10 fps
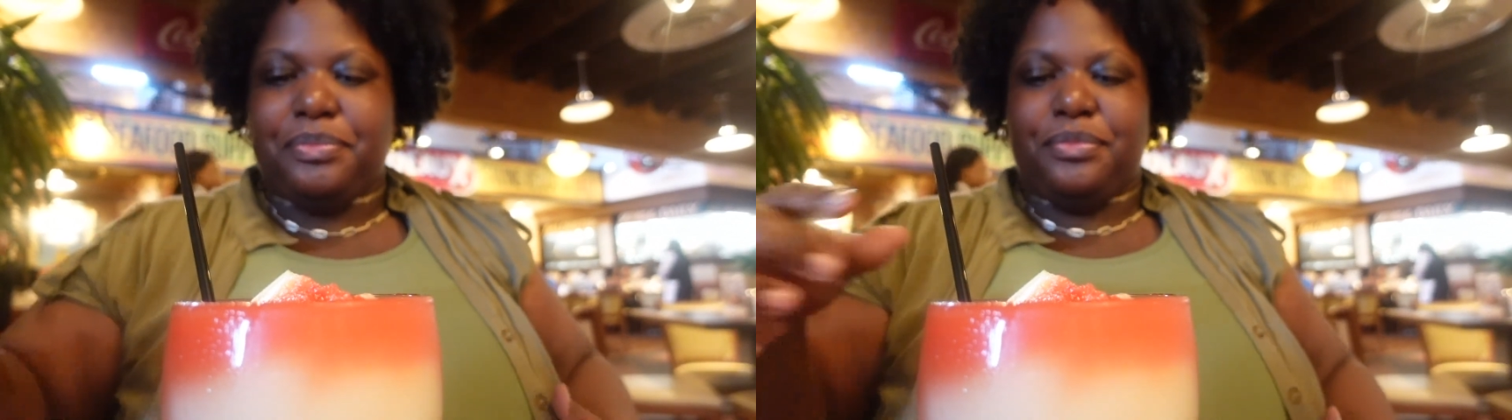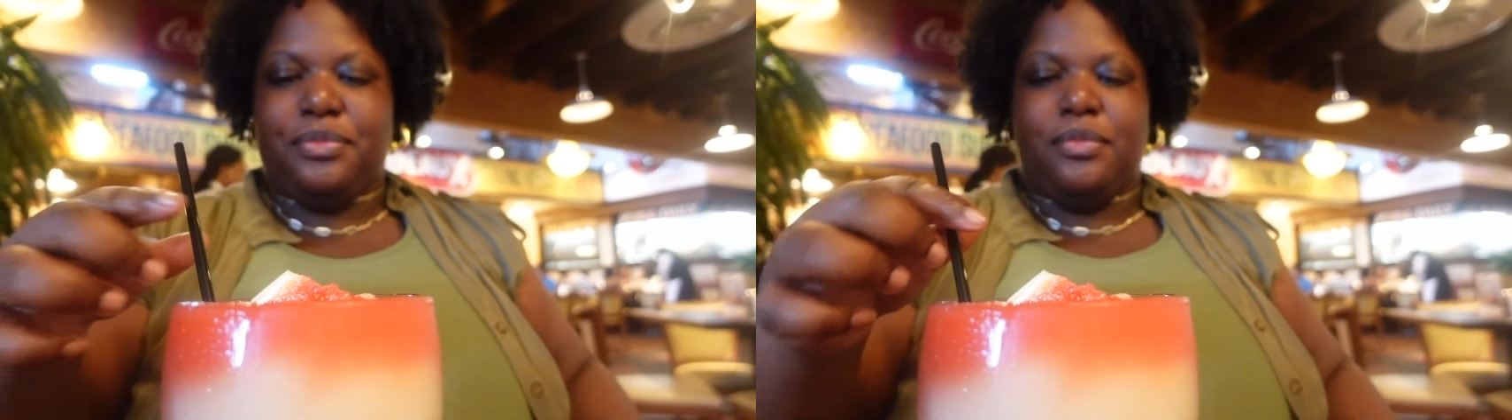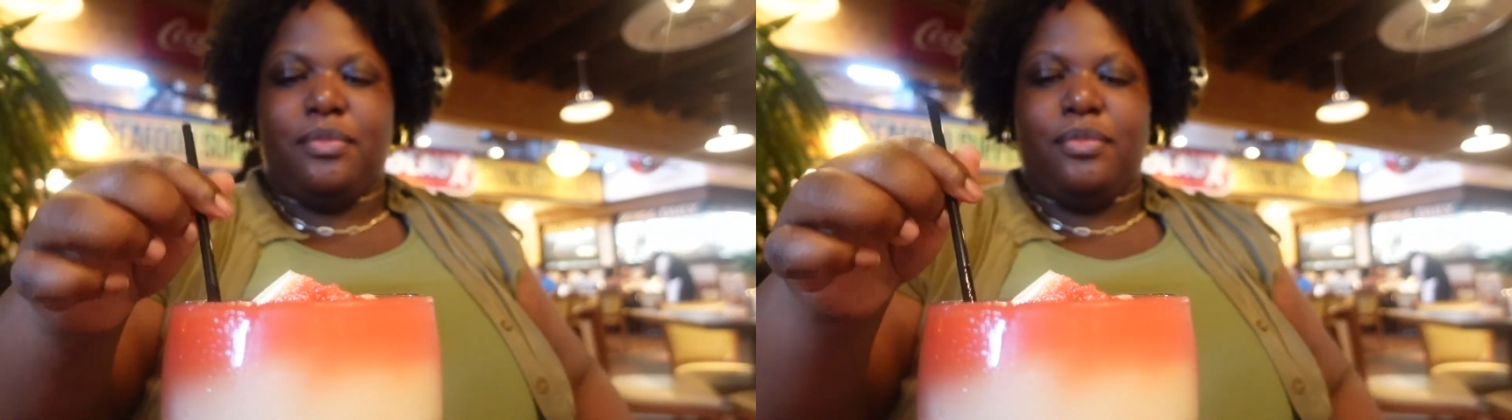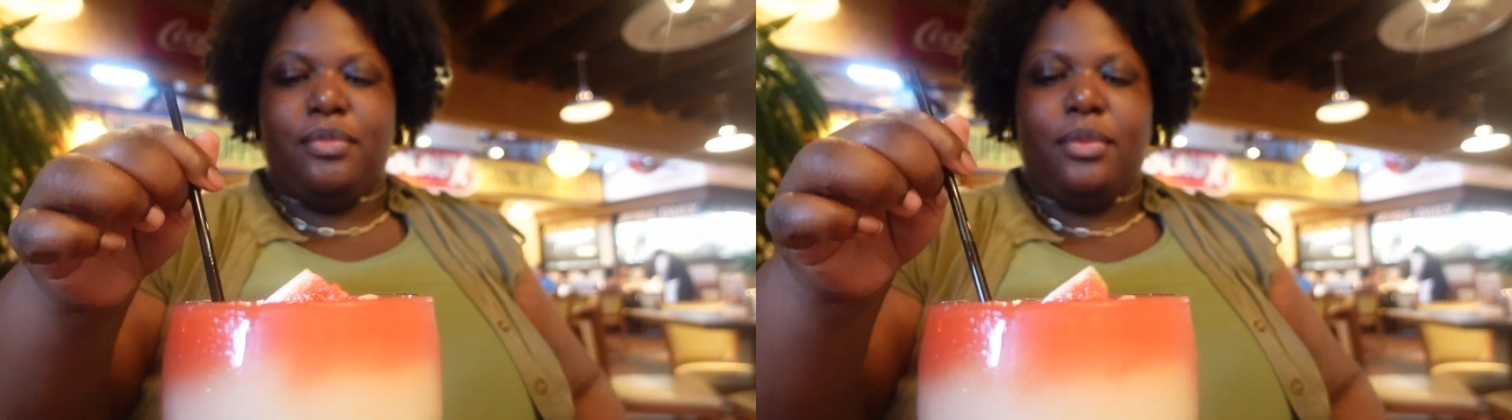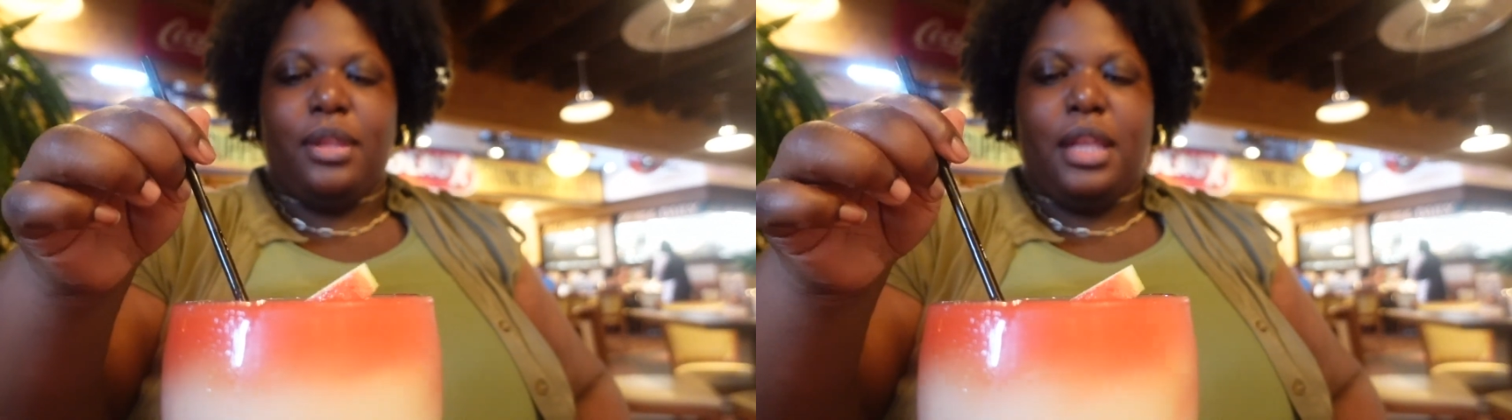
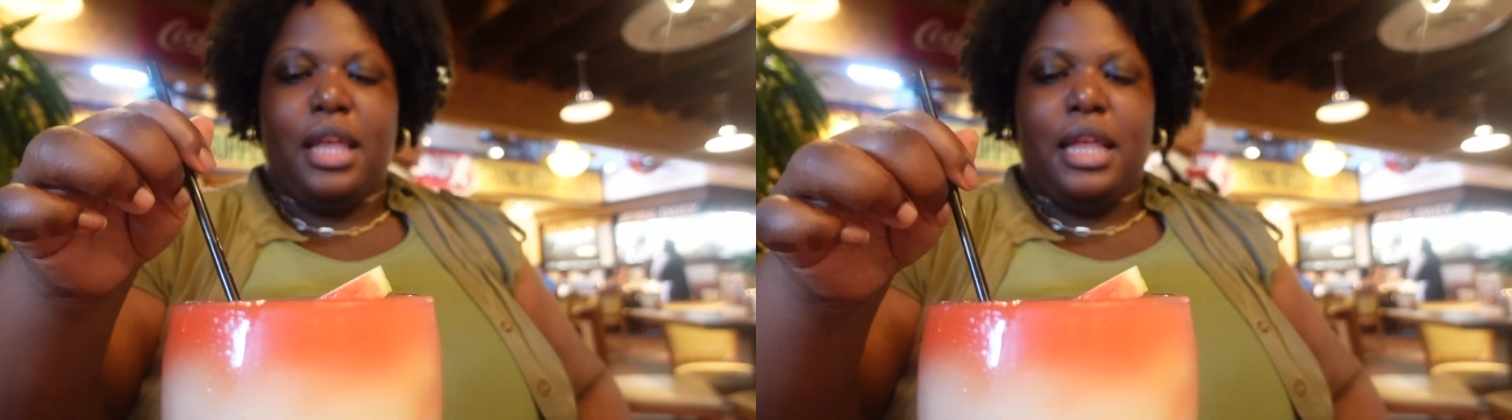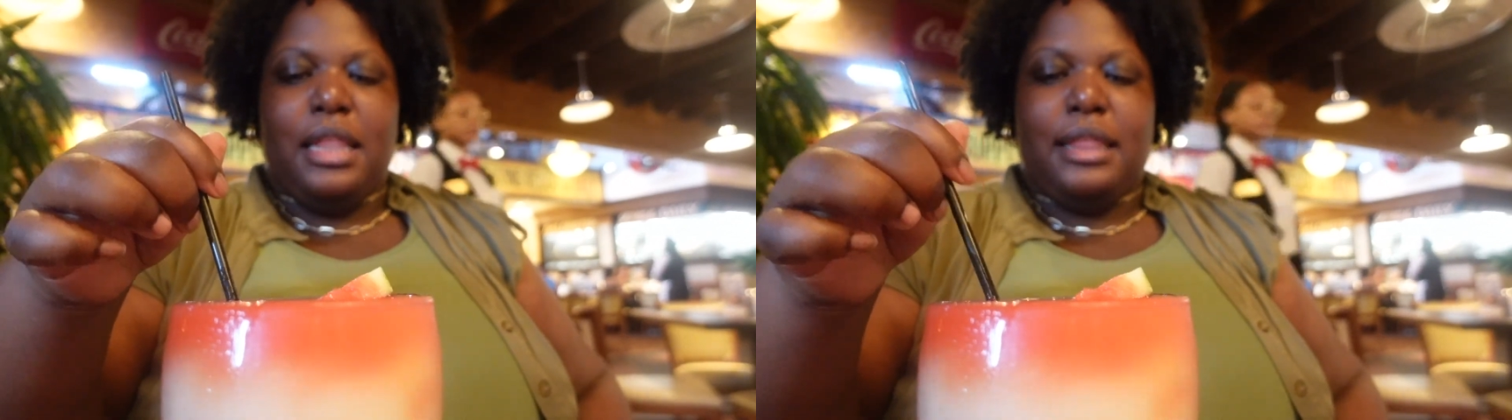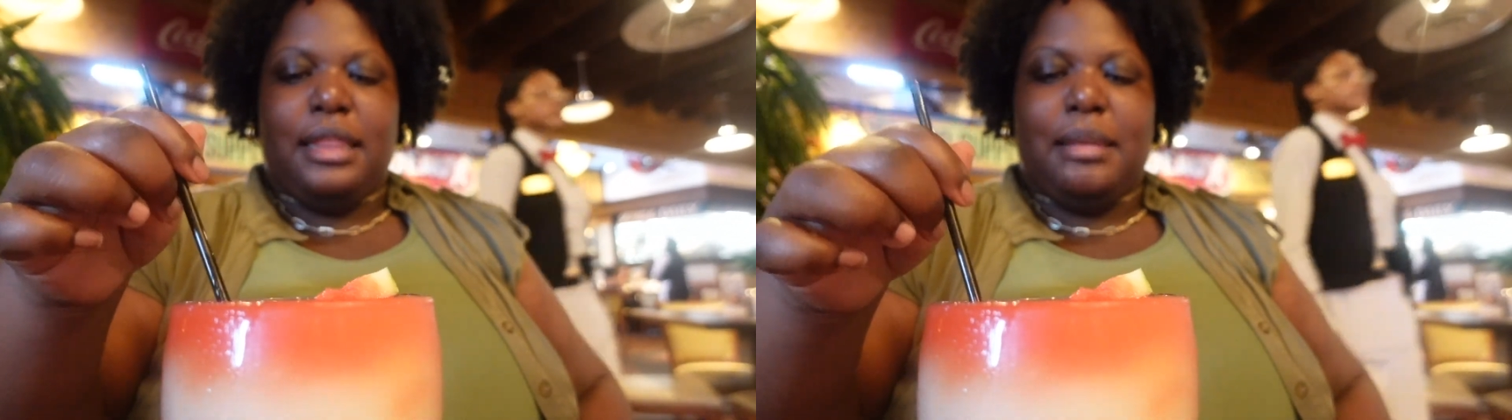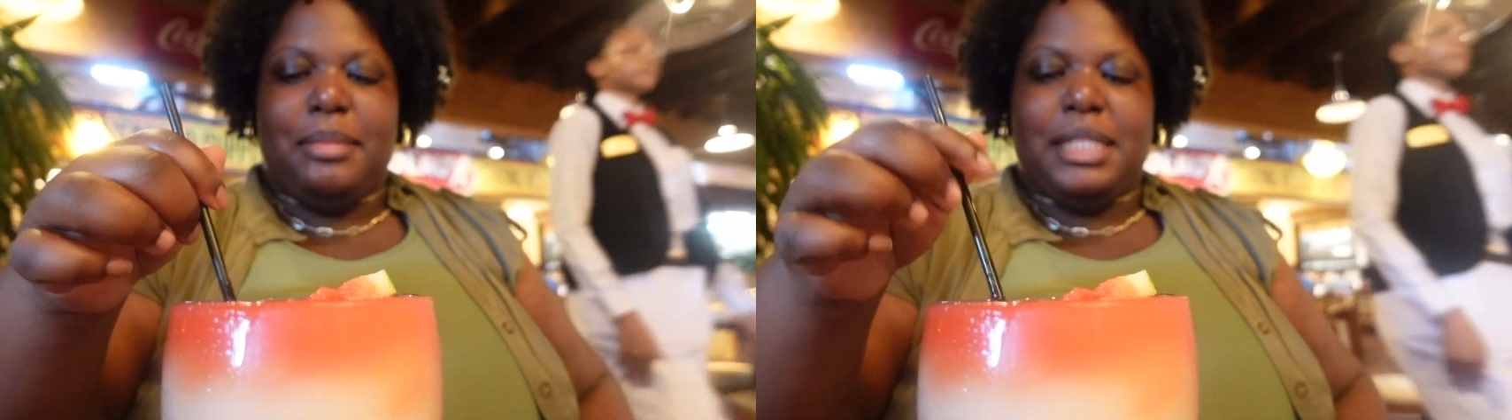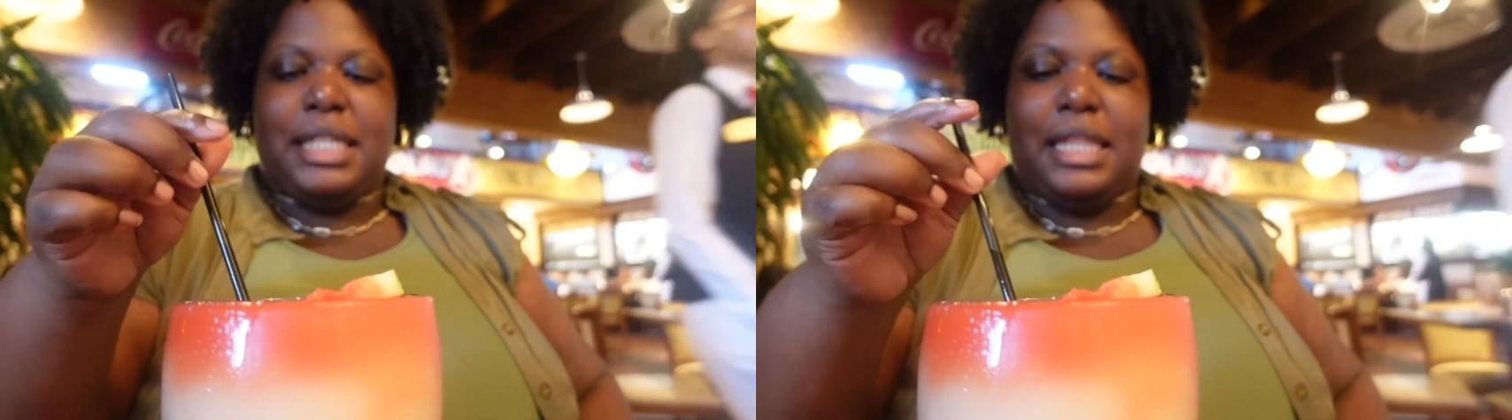Let
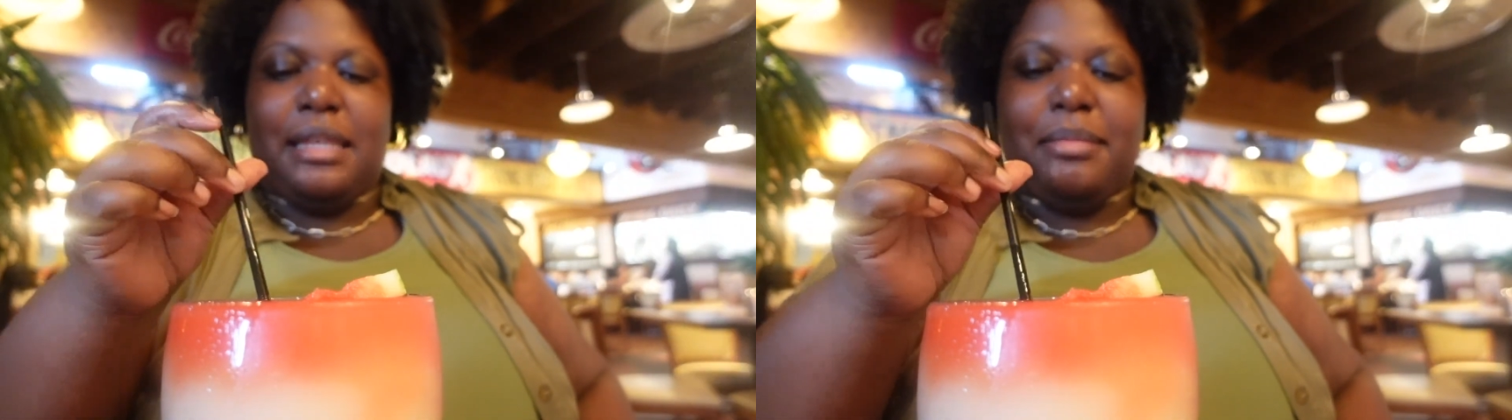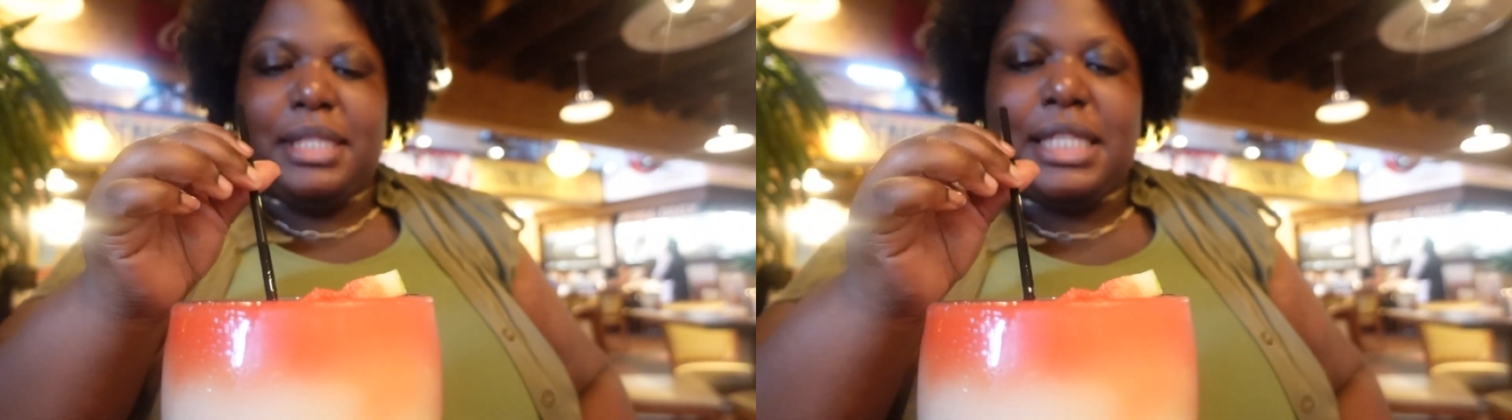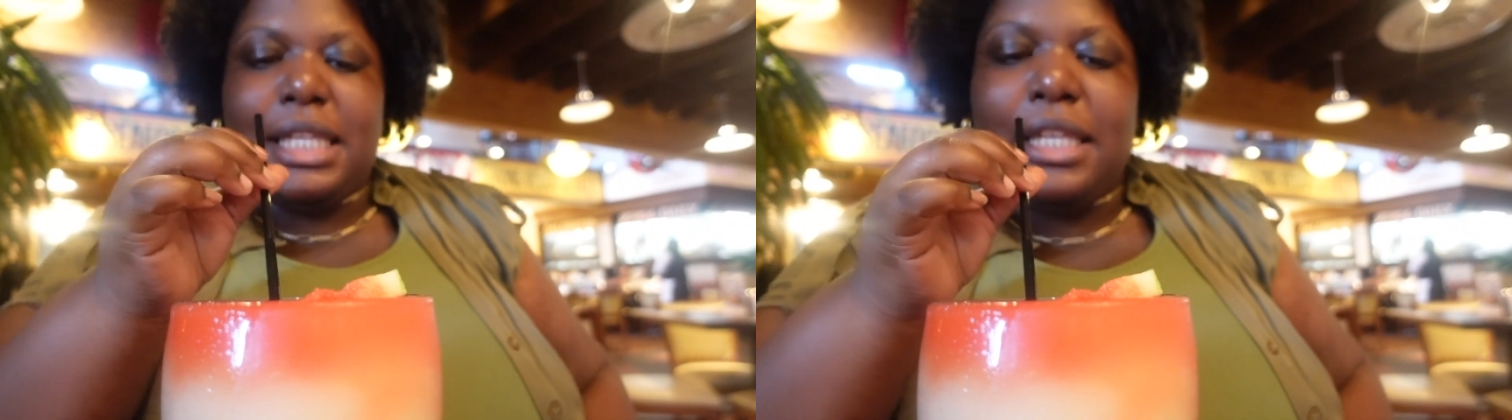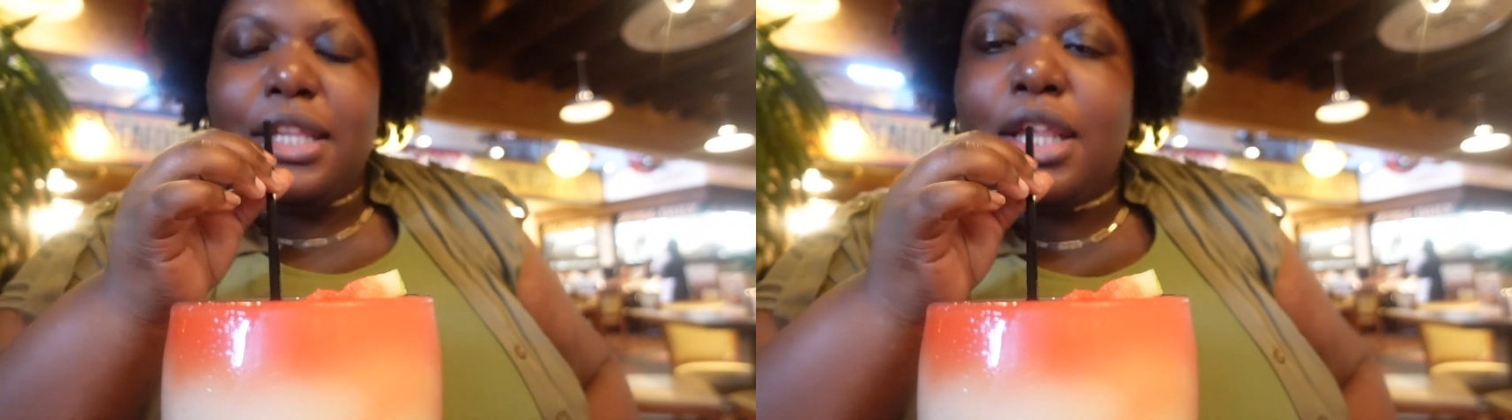me see, let me see.